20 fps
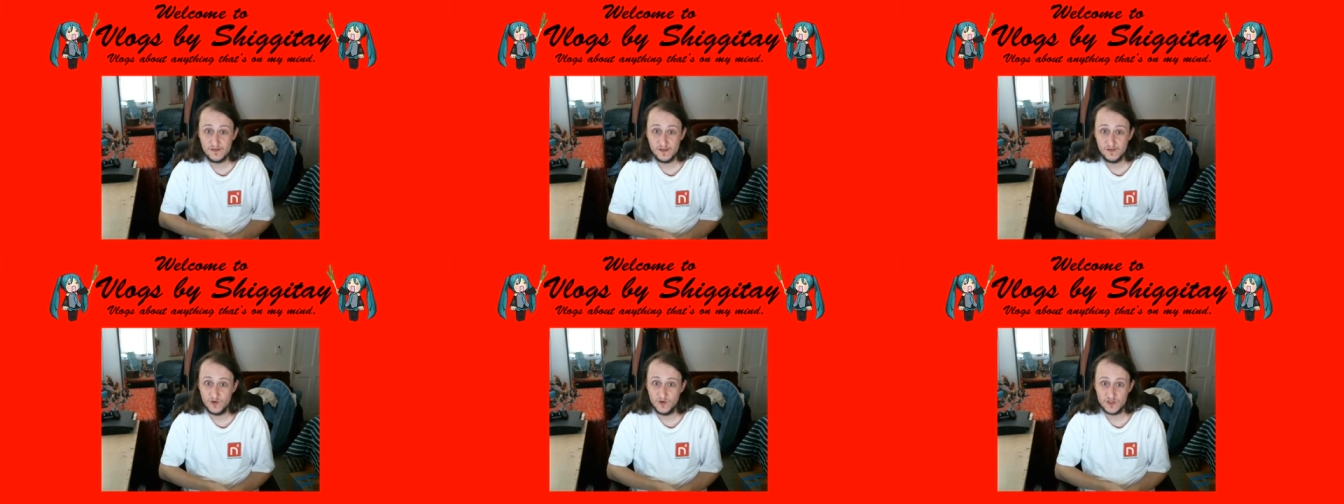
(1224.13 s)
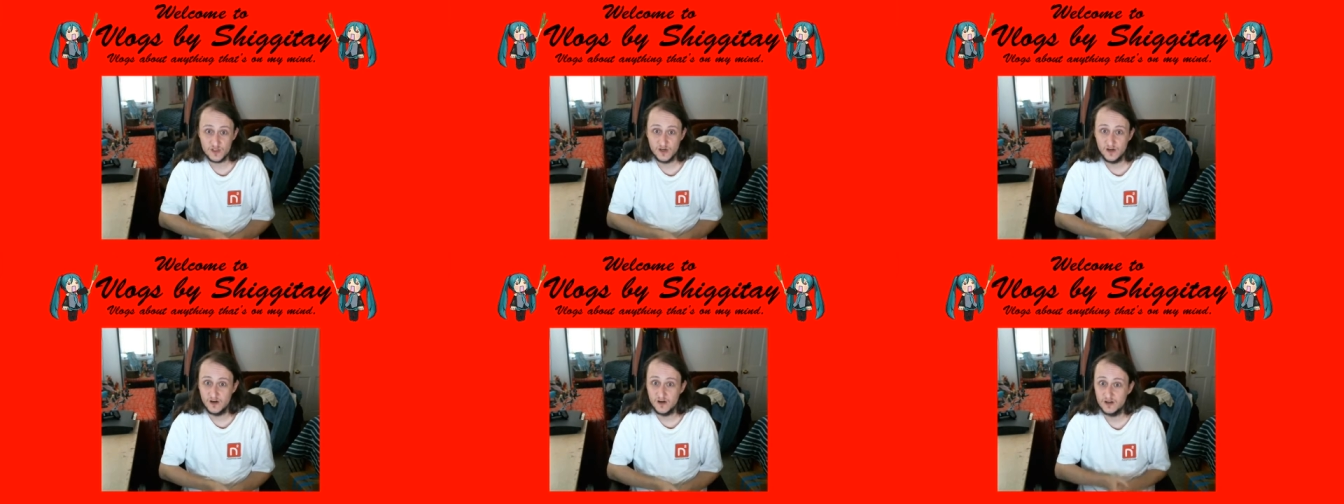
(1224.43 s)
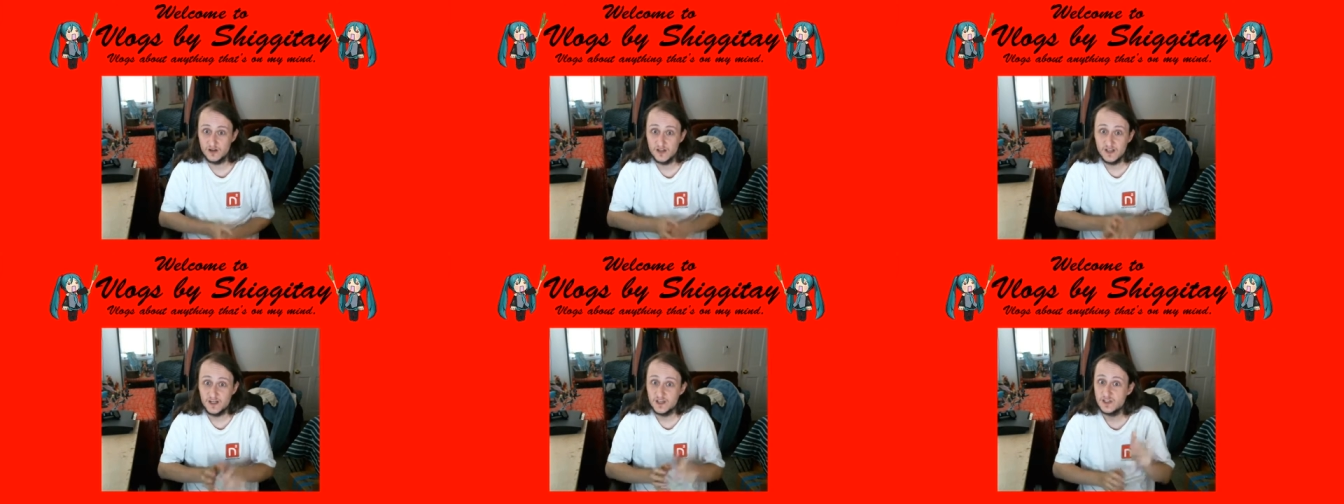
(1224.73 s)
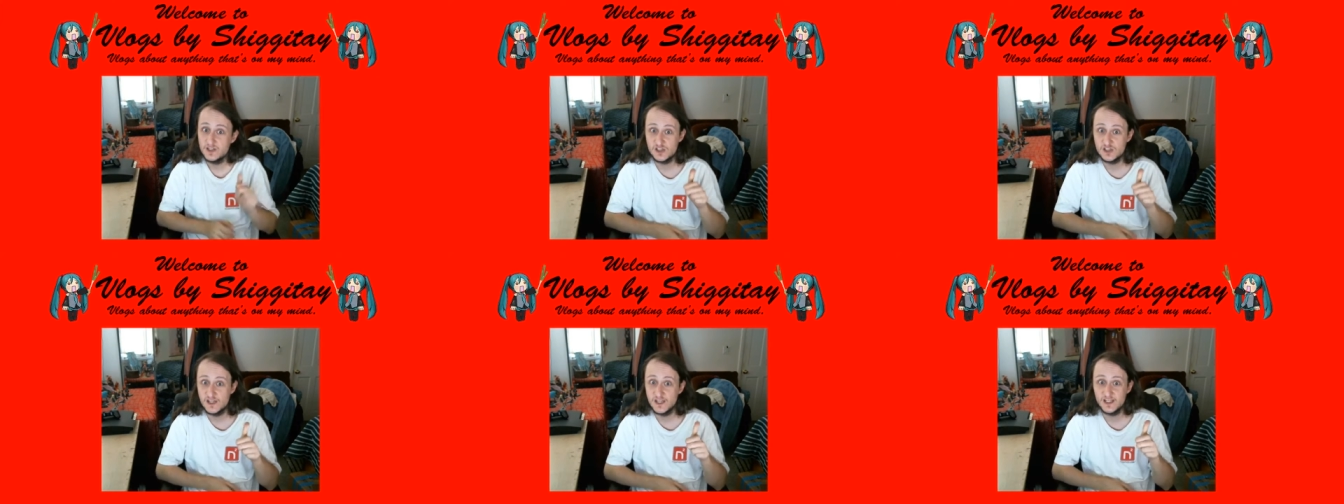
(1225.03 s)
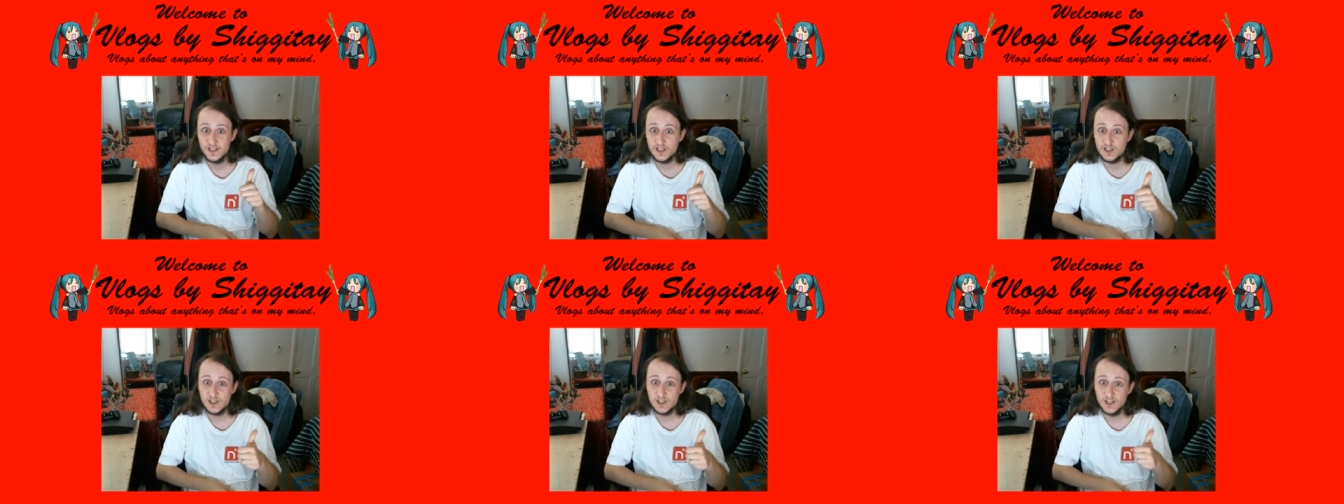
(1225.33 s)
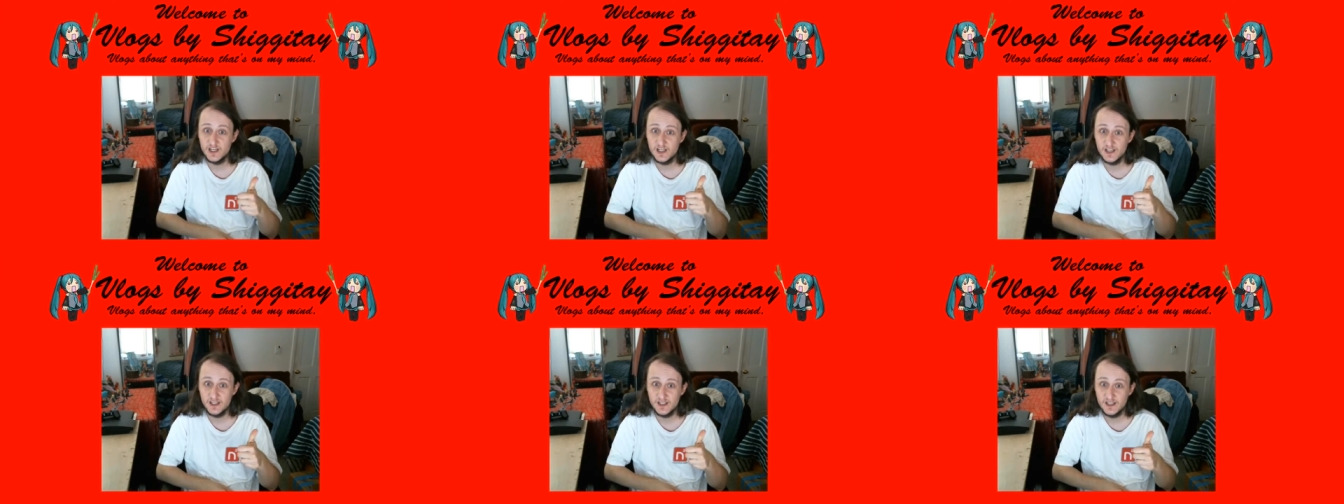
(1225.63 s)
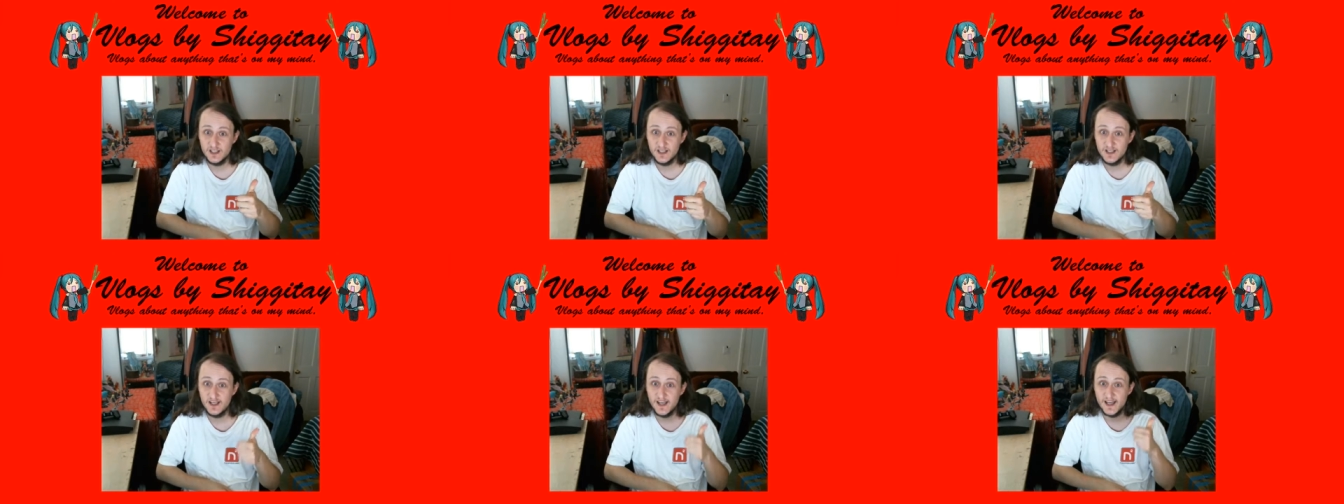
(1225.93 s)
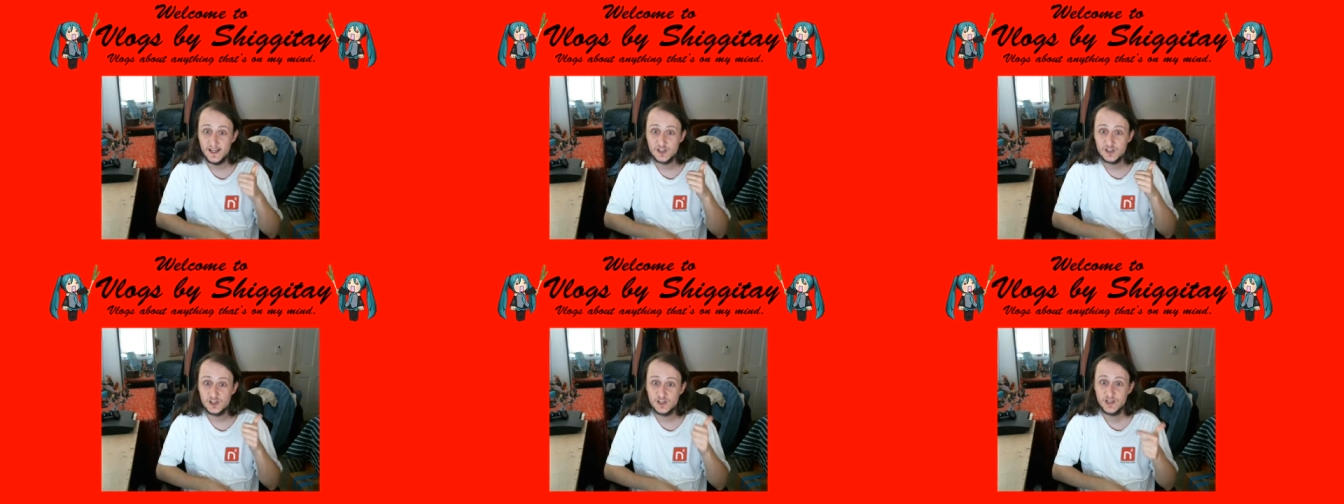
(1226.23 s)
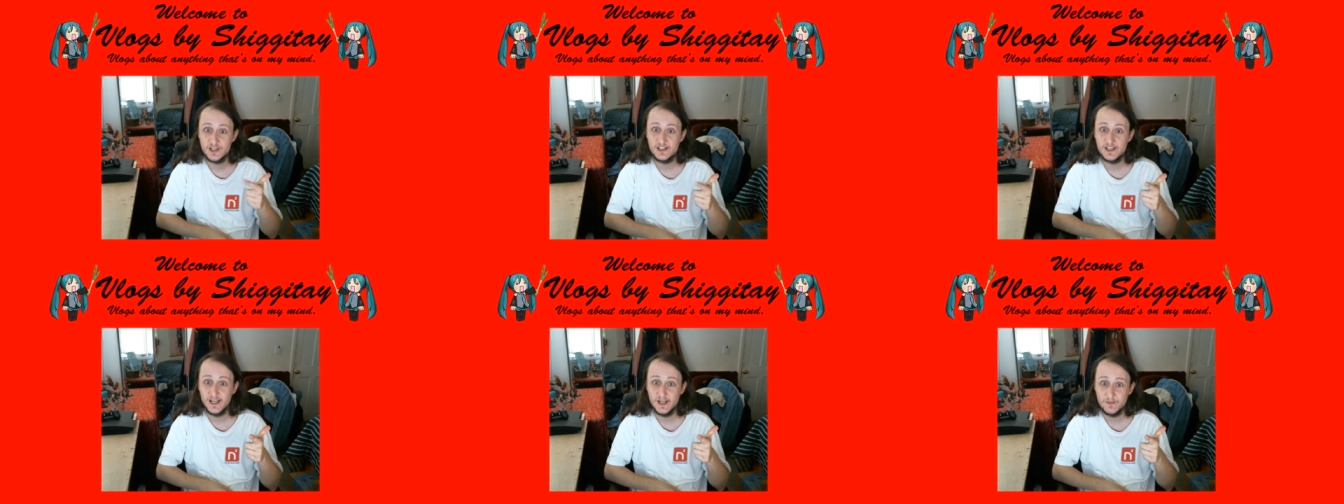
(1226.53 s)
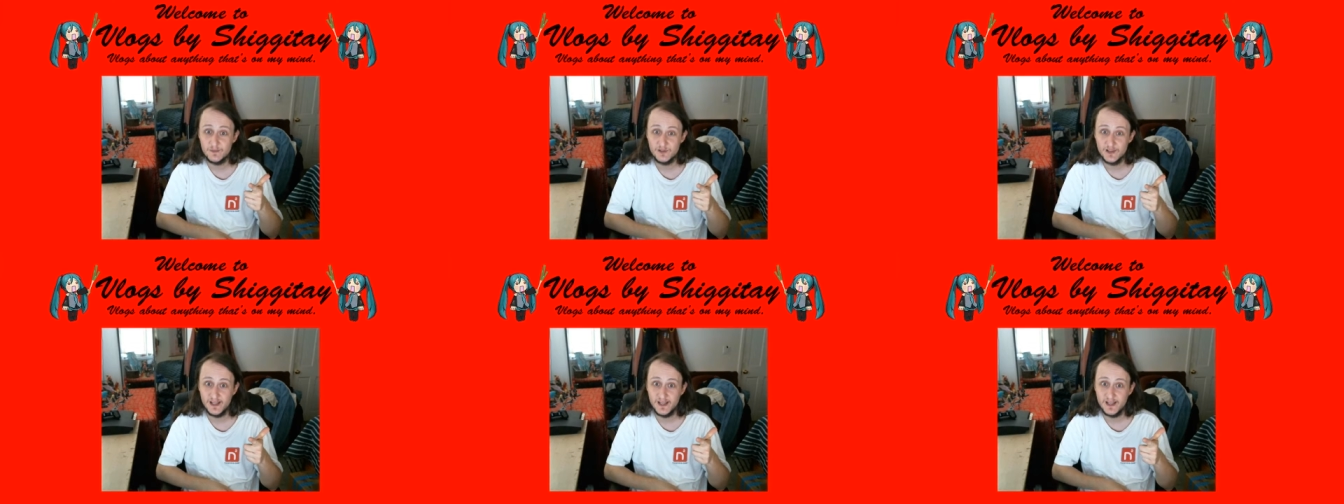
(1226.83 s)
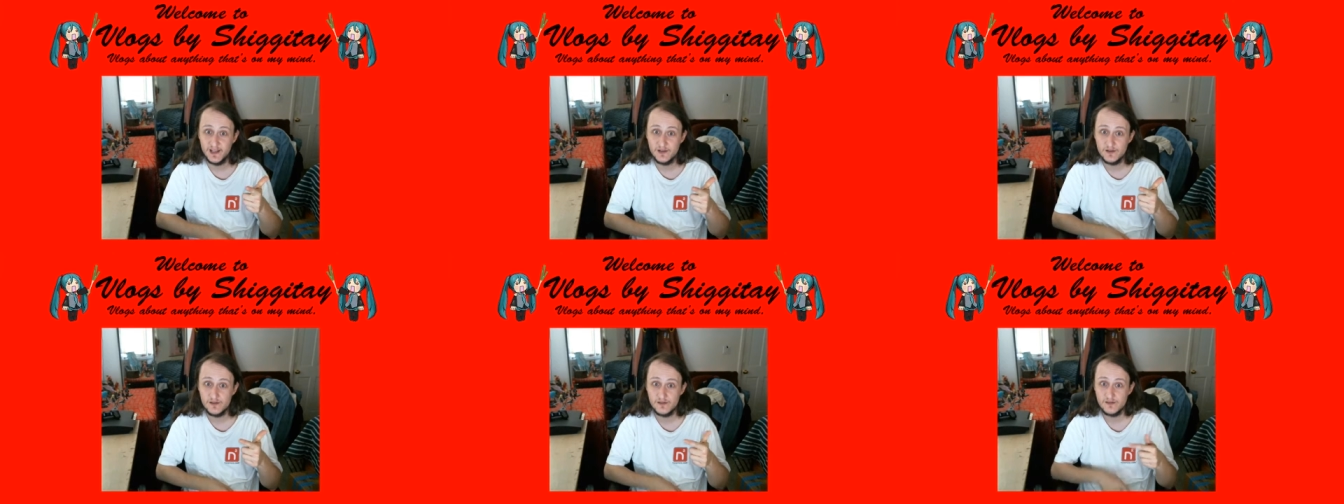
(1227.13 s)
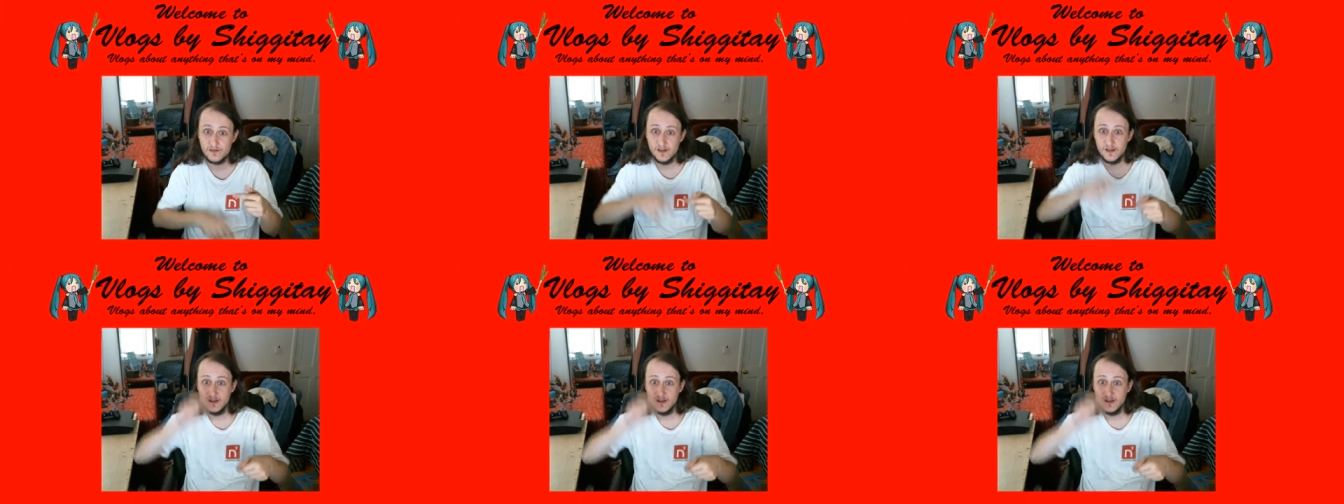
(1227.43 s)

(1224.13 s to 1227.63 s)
which are Shiggity Shig and Shigate Plays,